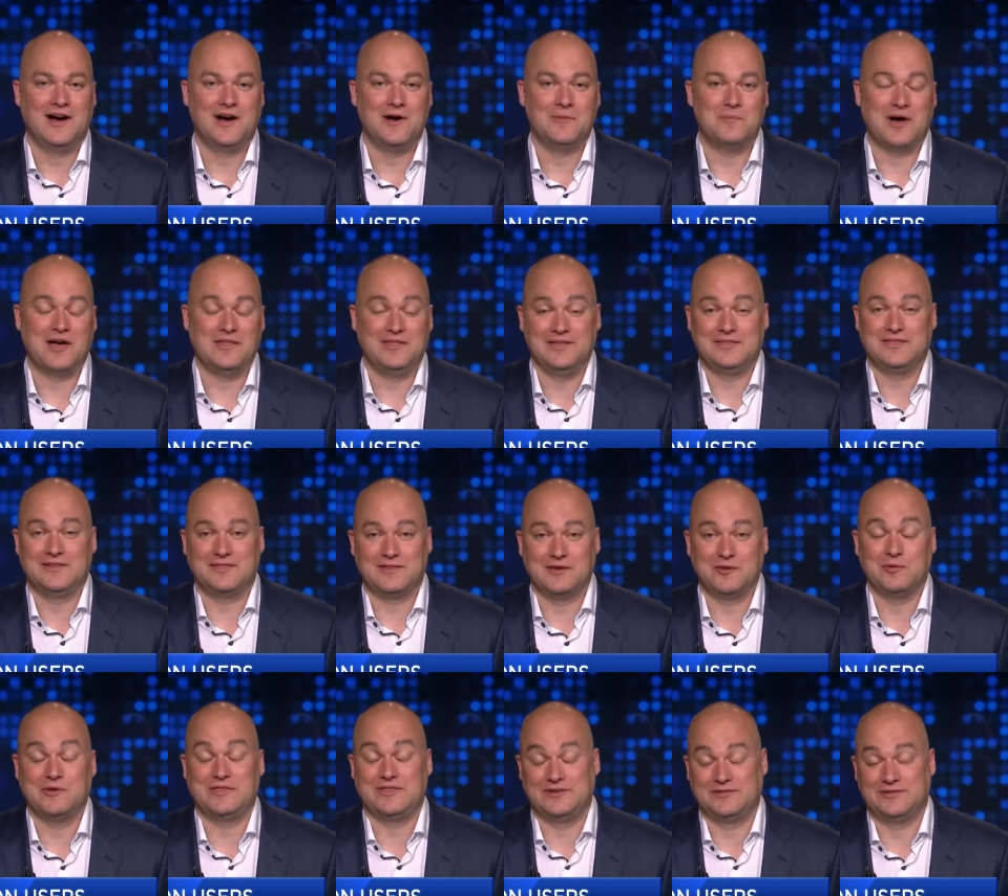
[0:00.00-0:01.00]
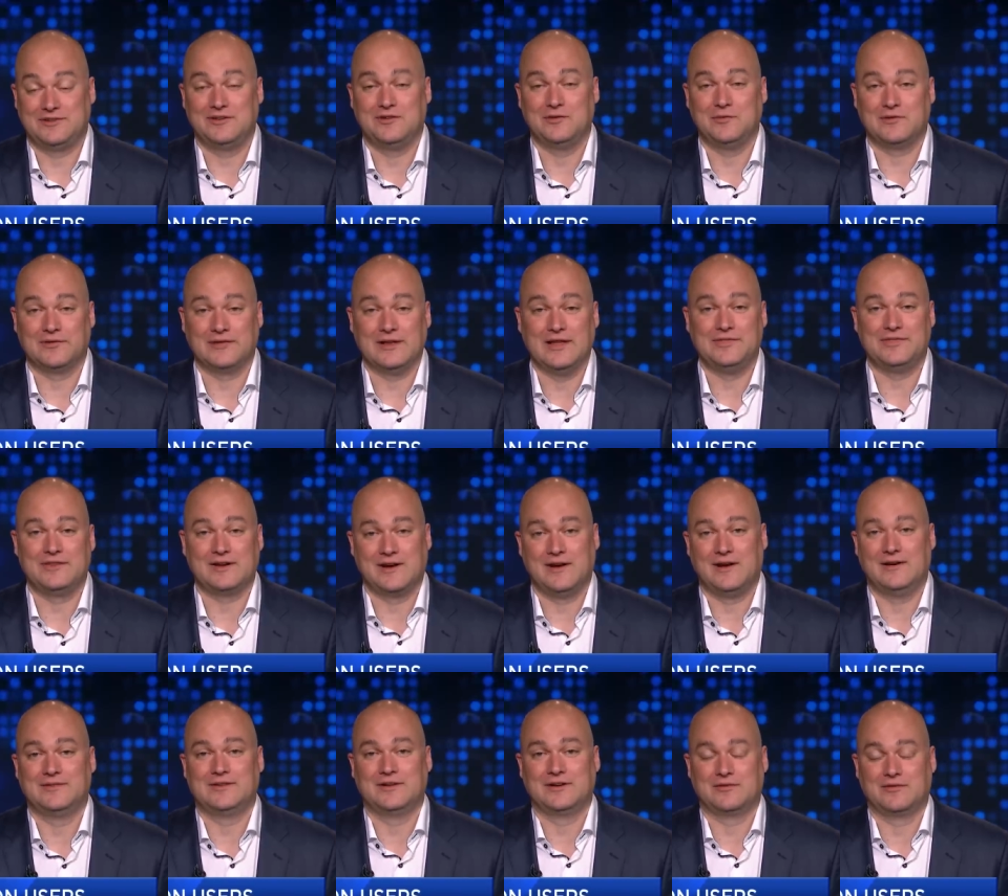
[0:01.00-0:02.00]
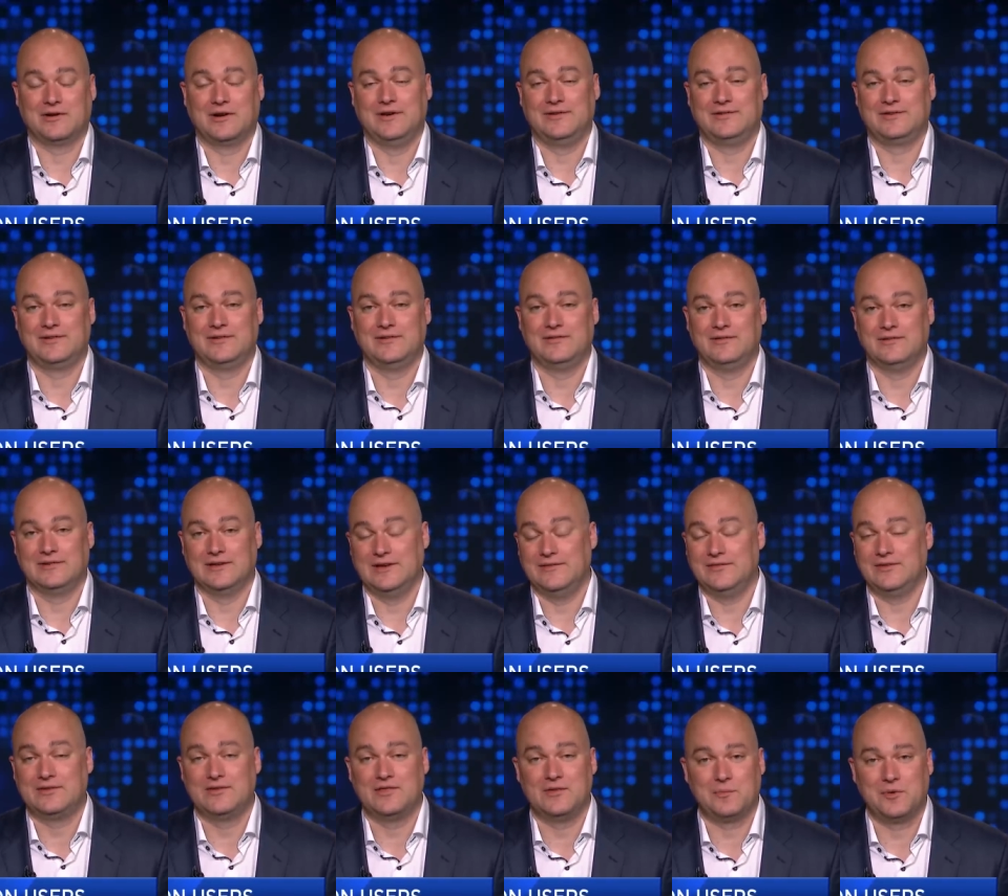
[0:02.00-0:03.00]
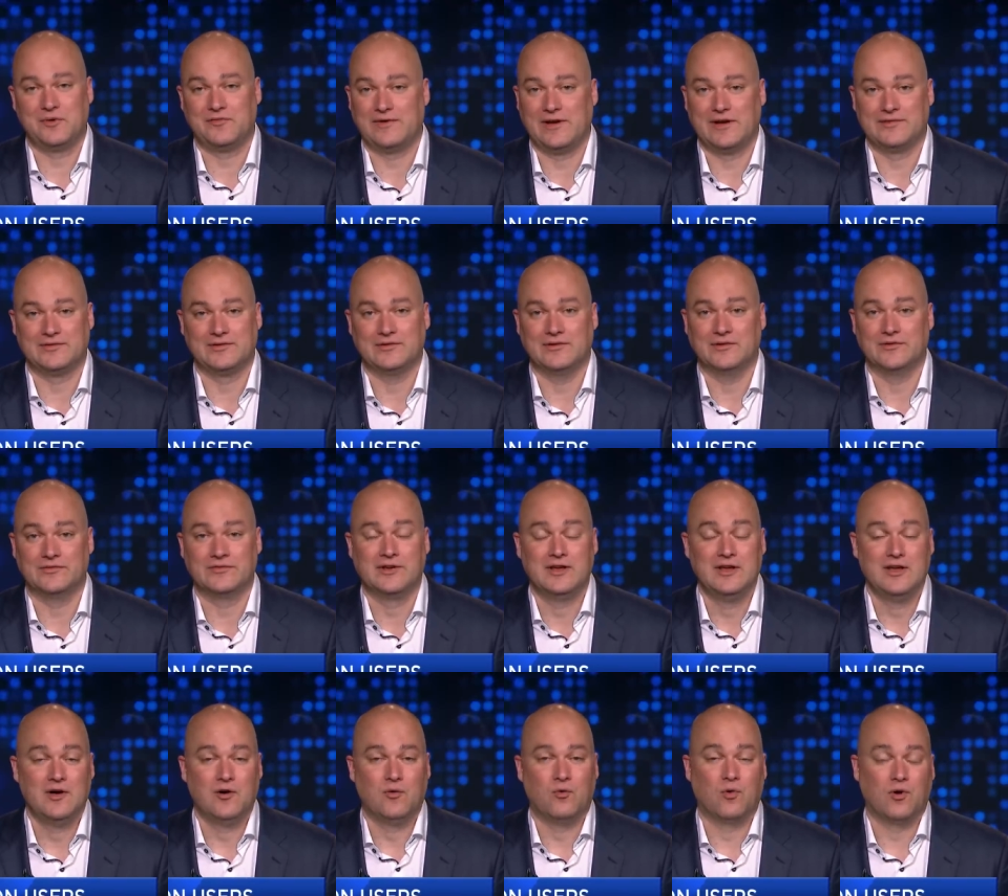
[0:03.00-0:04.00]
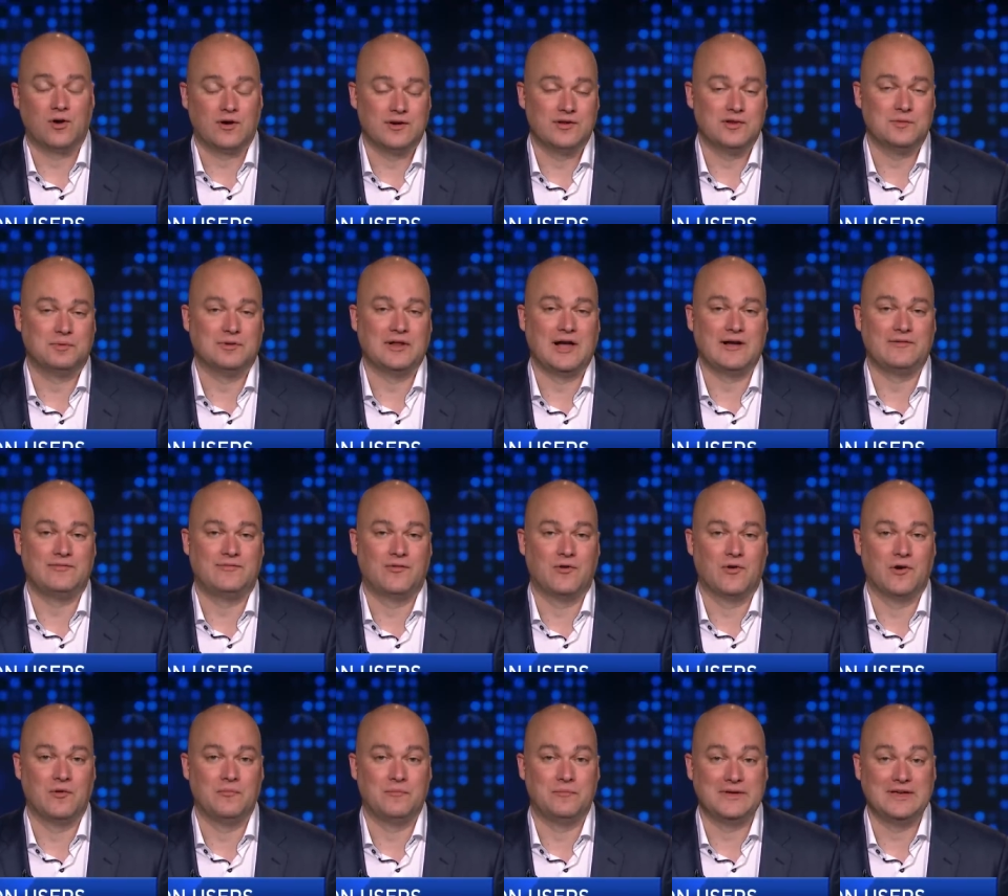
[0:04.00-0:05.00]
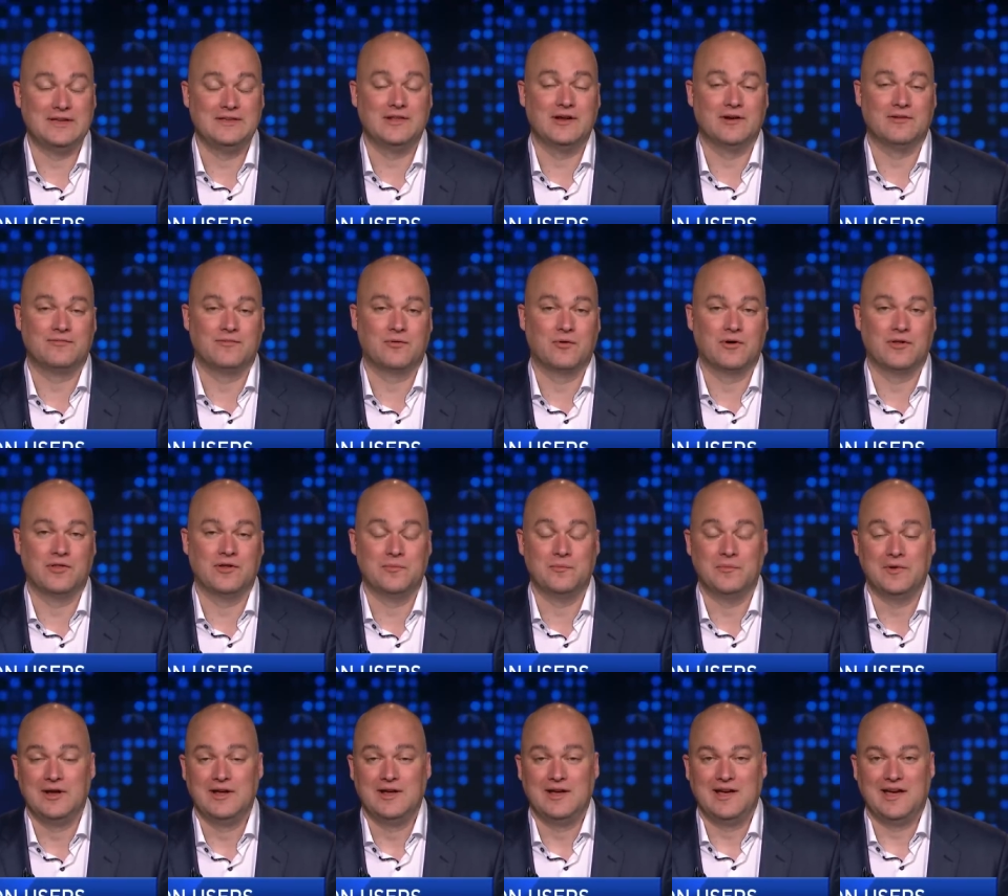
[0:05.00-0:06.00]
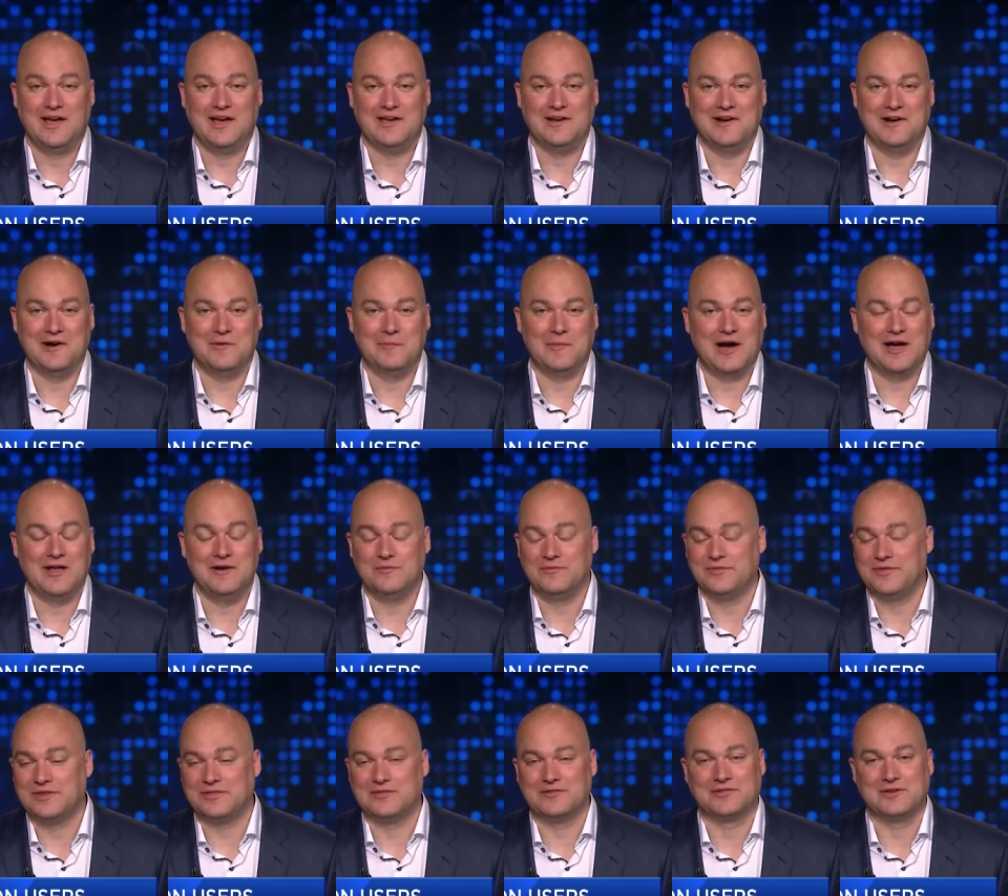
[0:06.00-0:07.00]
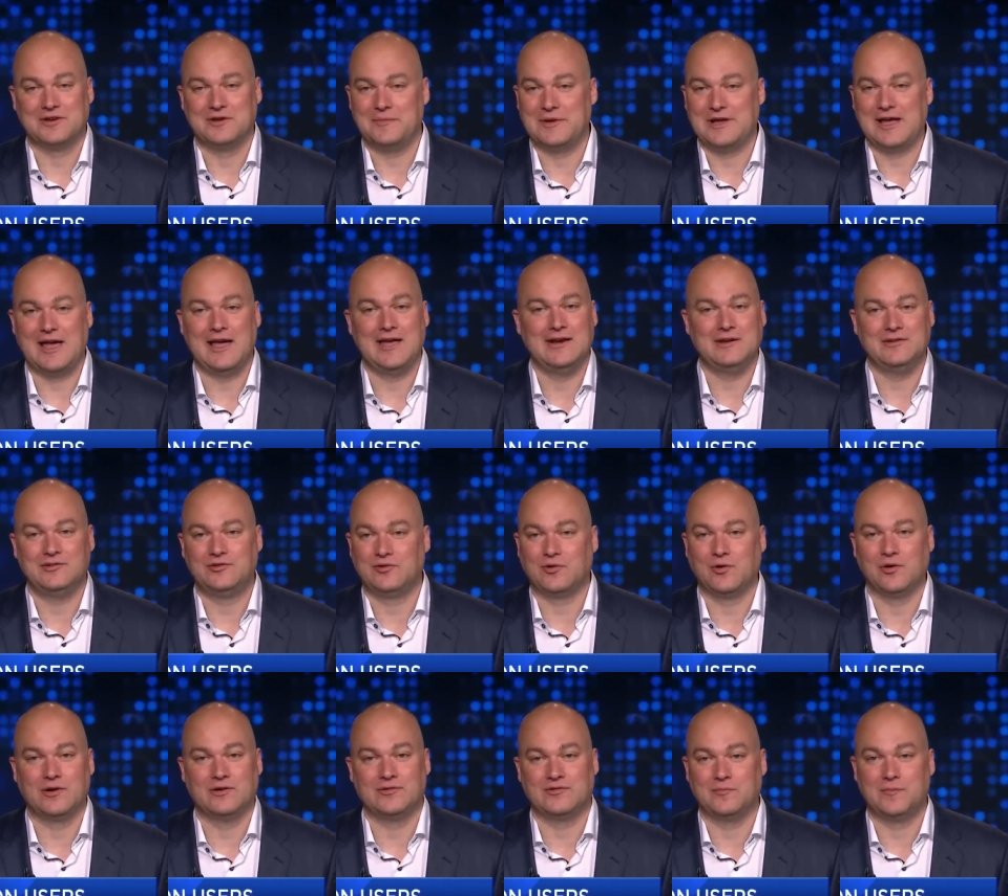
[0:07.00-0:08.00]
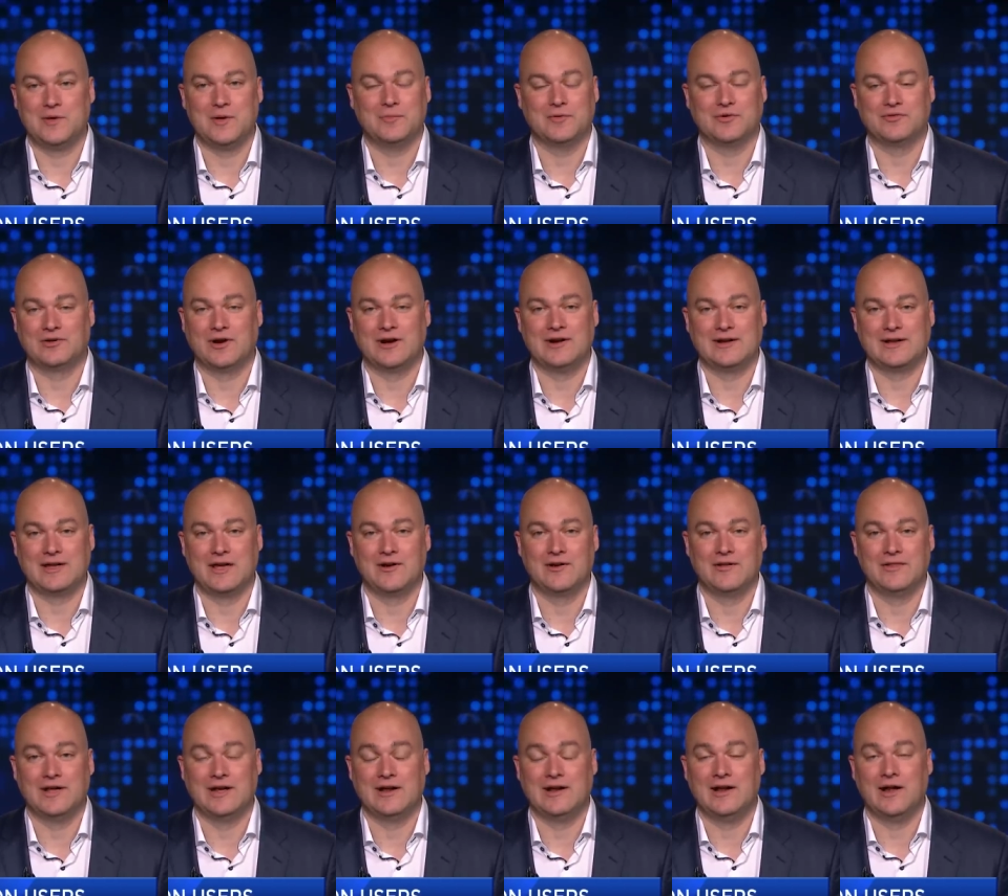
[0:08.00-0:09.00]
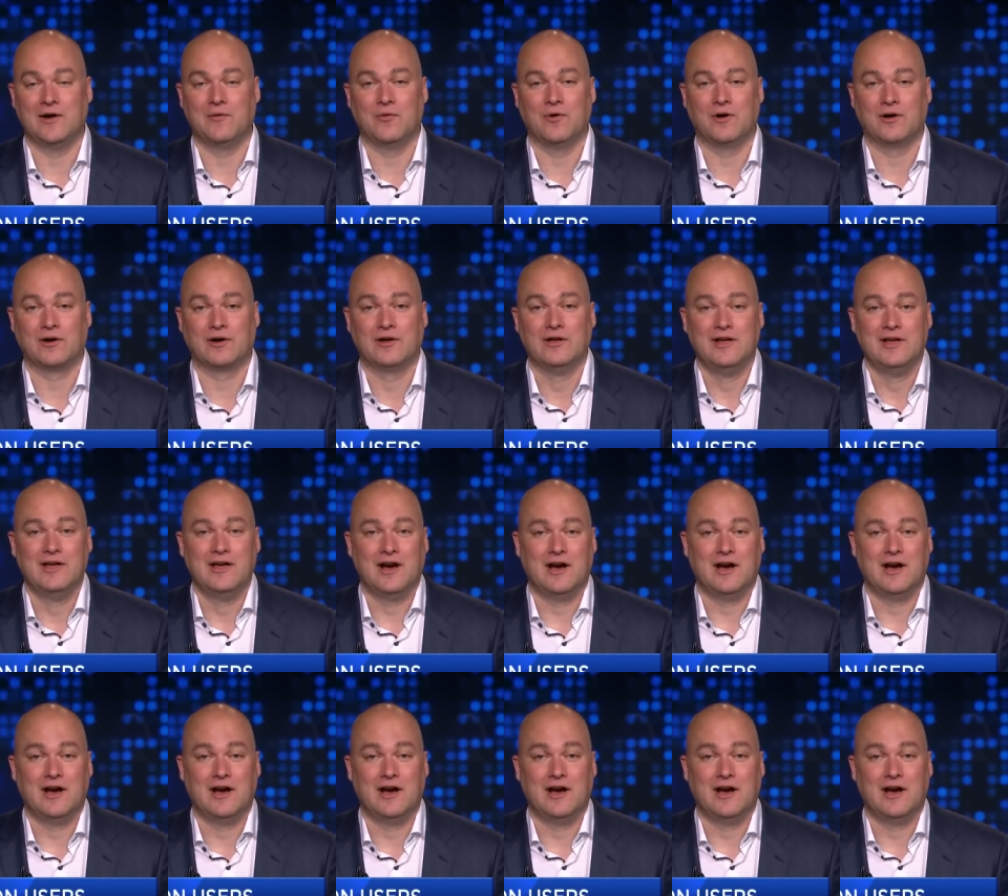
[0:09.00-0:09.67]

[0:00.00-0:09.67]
Um, I think that they, what they should do is let the content creation, leave it to the professionals, work on the platform, be there for them. And um, I don't think there's going to be any shortage of people trying to get on that network.